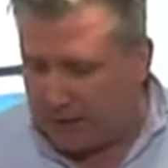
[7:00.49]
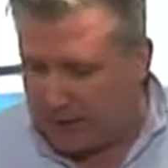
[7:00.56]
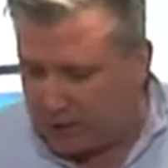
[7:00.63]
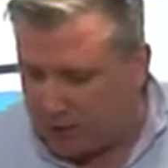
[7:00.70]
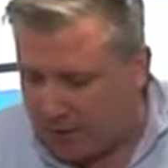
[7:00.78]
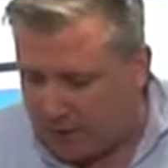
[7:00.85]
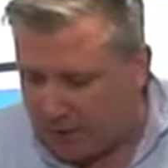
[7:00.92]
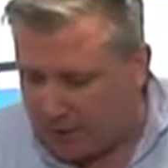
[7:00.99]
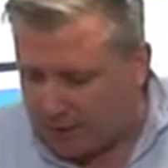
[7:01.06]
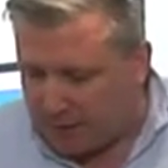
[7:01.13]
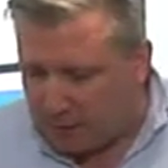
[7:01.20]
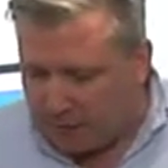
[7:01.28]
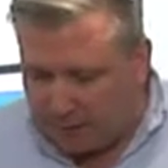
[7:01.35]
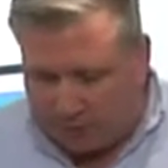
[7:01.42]
So
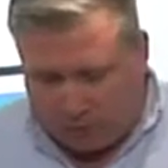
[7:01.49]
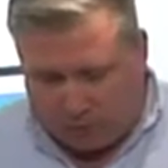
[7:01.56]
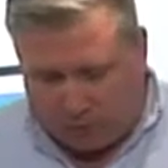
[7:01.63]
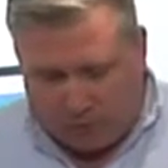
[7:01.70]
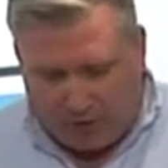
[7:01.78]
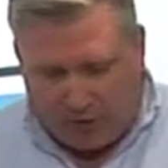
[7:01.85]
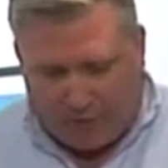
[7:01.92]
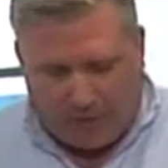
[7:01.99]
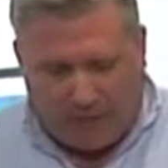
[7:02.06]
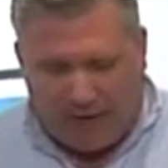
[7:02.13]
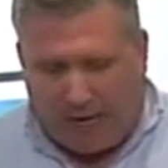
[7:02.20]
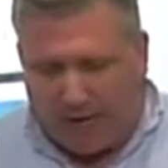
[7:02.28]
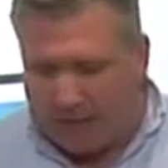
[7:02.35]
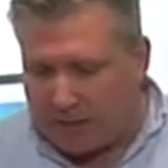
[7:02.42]
we've got some really
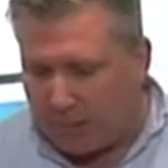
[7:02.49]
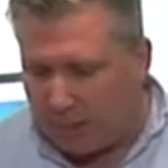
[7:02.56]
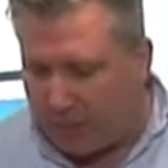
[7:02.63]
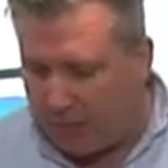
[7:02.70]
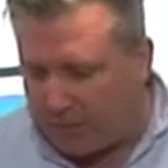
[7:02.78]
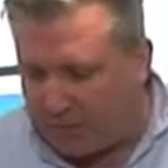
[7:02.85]
nice plump